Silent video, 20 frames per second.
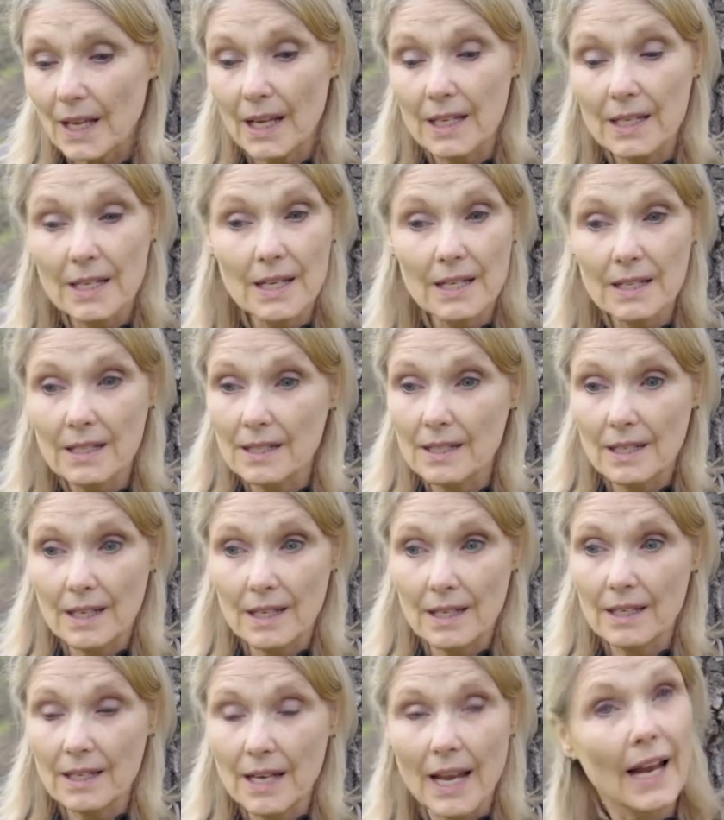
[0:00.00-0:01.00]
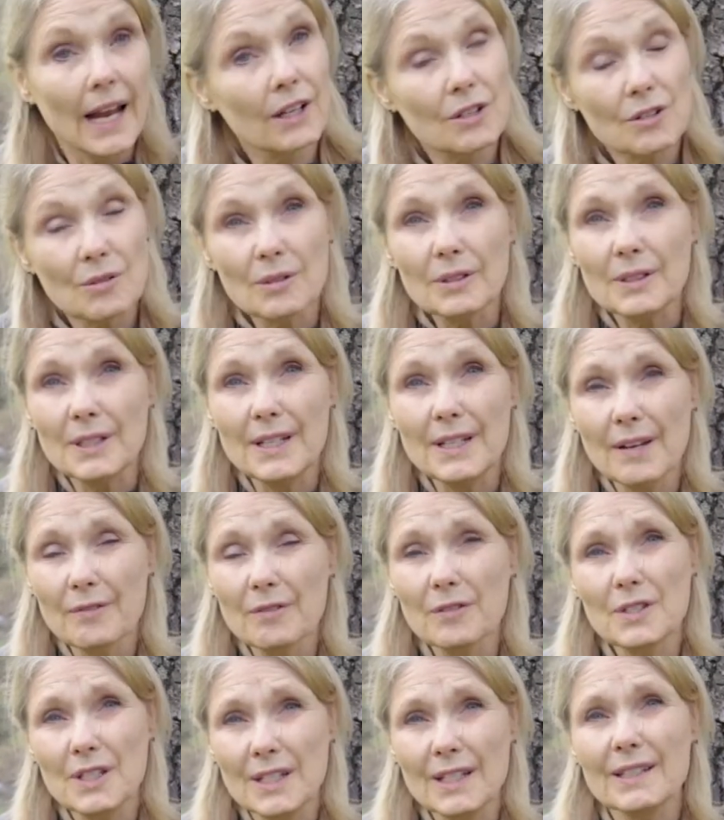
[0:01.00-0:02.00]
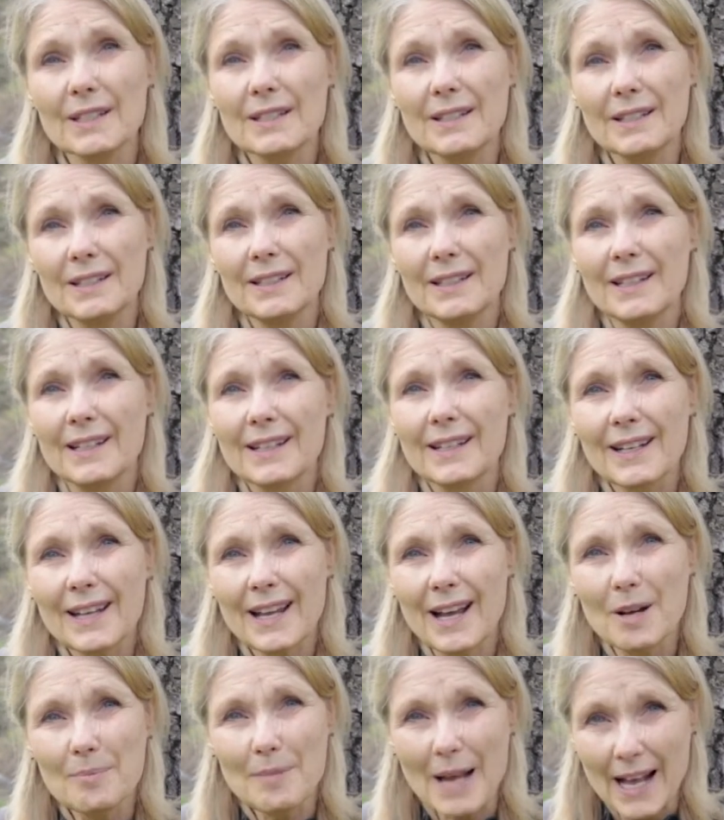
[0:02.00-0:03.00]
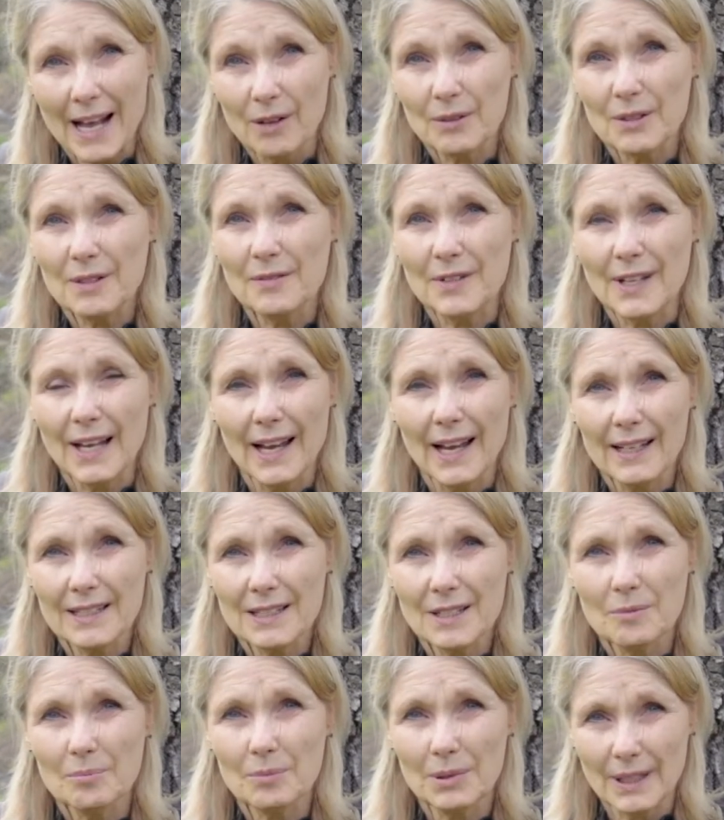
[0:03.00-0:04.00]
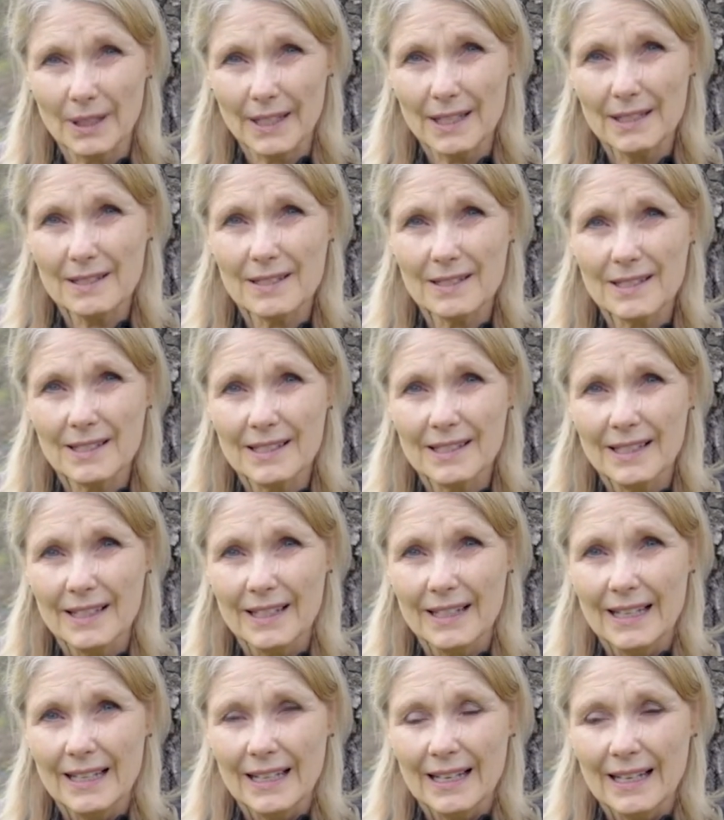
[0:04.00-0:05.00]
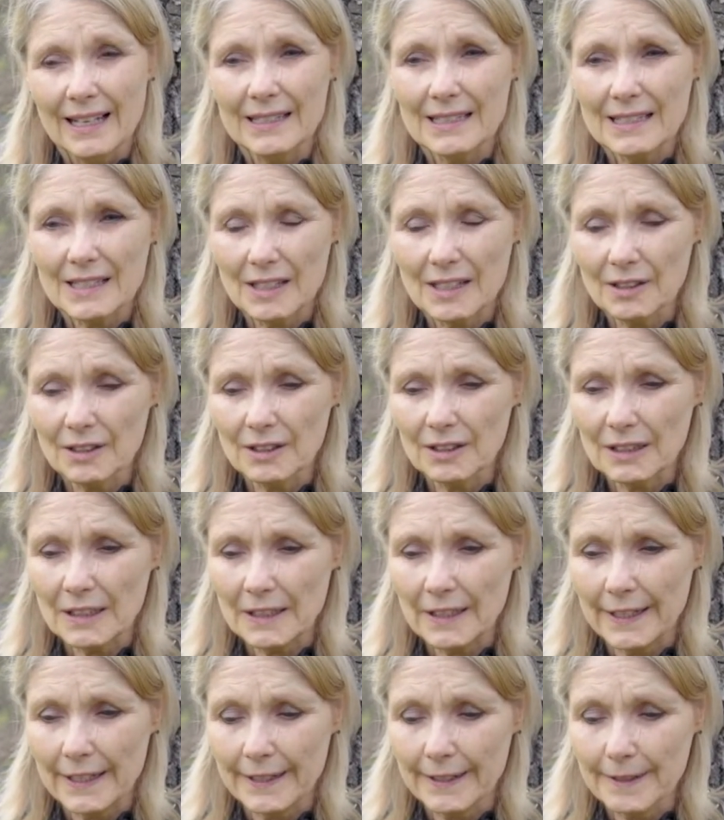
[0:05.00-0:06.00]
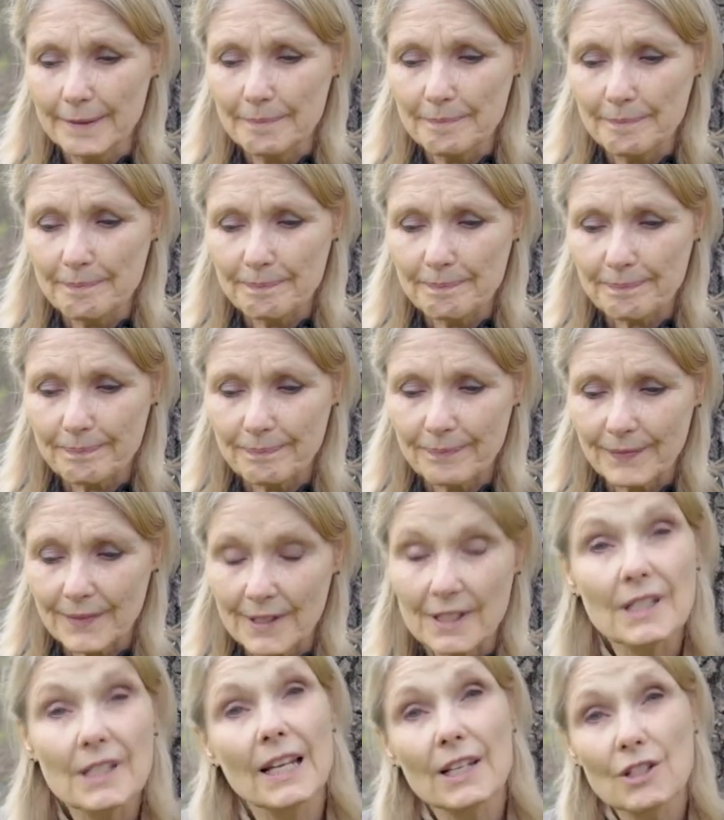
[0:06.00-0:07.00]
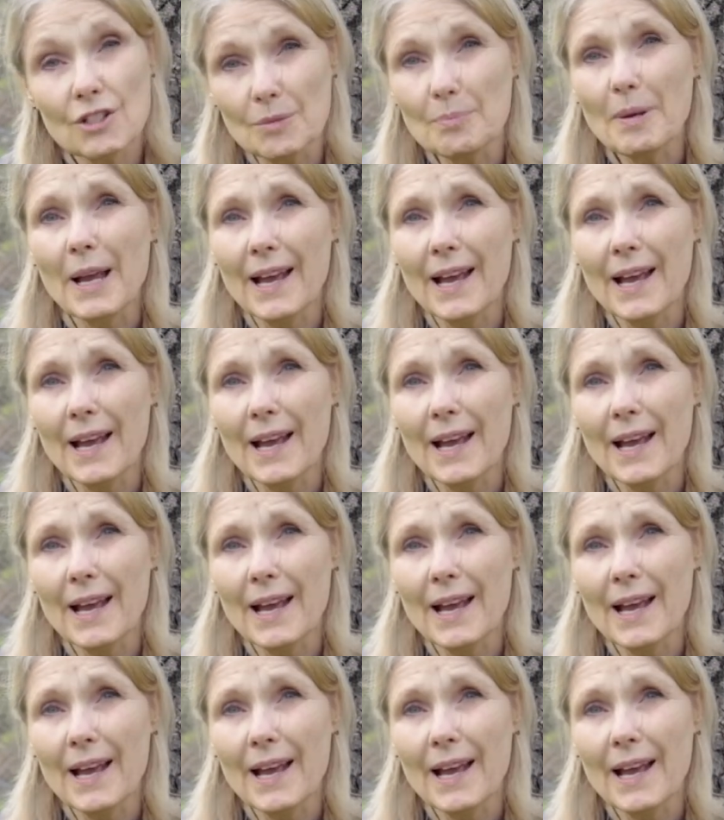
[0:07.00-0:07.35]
and actually never did come out of that place until the day she